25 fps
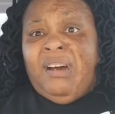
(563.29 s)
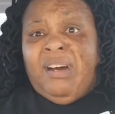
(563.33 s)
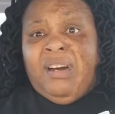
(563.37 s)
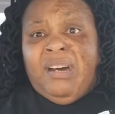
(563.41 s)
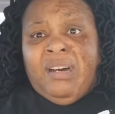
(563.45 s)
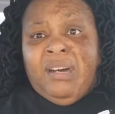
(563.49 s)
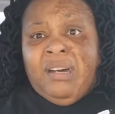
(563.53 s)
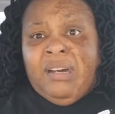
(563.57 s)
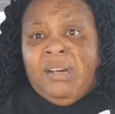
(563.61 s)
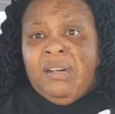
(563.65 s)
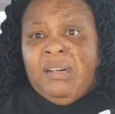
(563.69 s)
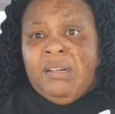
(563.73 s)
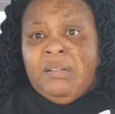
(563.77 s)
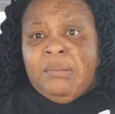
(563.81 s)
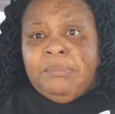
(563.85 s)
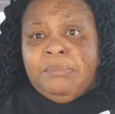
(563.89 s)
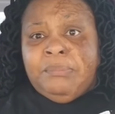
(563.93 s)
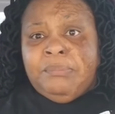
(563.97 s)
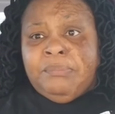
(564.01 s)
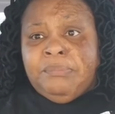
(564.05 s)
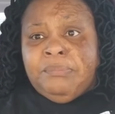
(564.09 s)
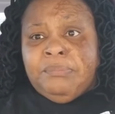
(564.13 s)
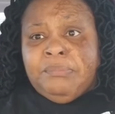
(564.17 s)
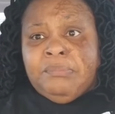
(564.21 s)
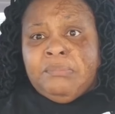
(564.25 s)

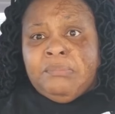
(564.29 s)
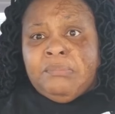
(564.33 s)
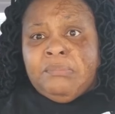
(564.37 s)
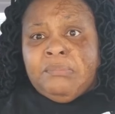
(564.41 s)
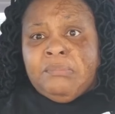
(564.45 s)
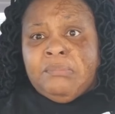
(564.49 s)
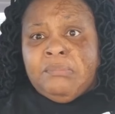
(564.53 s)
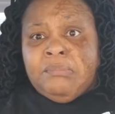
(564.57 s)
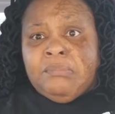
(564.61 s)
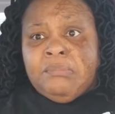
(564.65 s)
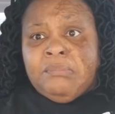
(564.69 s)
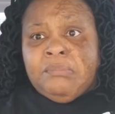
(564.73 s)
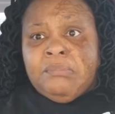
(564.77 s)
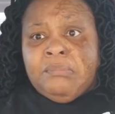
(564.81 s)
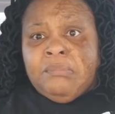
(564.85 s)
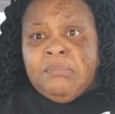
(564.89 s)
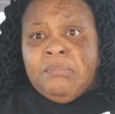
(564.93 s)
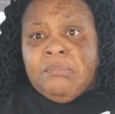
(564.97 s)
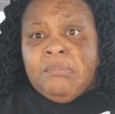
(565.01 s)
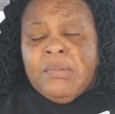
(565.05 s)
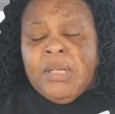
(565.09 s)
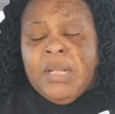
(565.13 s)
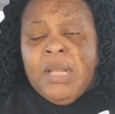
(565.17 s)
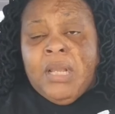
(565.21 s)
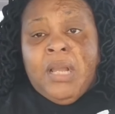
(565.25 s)

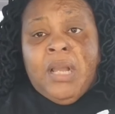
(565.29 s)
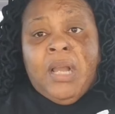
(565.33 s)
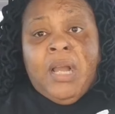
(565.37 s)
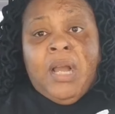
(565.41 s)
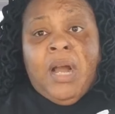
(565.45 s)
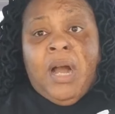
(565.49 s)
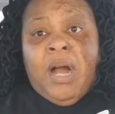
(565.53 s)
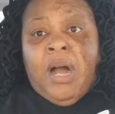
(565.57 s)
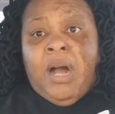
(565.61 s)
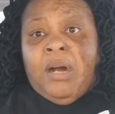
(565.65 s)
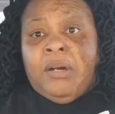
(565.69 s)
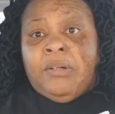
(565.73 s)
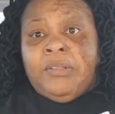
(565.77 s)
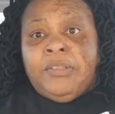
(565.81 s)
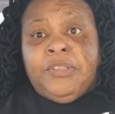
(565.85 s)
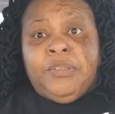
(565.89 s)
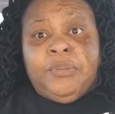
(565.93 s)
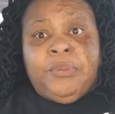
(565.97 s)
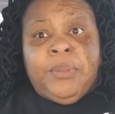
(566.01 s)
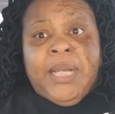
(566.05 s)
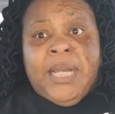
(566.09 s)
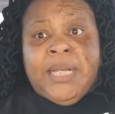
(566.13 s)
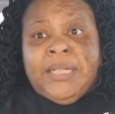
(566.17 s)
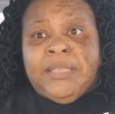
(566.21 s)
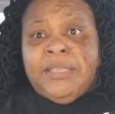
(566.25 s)
All you
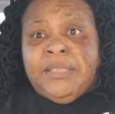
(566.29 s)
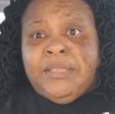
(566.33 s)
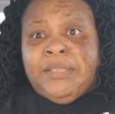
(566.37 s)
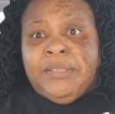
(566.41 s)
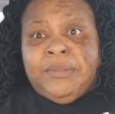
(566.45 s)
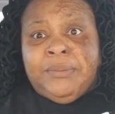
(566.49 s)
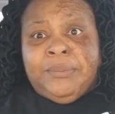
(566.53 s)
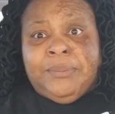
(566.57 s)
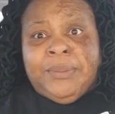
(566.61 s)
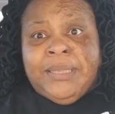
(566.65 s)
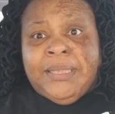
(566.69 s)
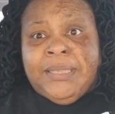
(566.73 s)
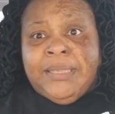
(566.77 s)
got to do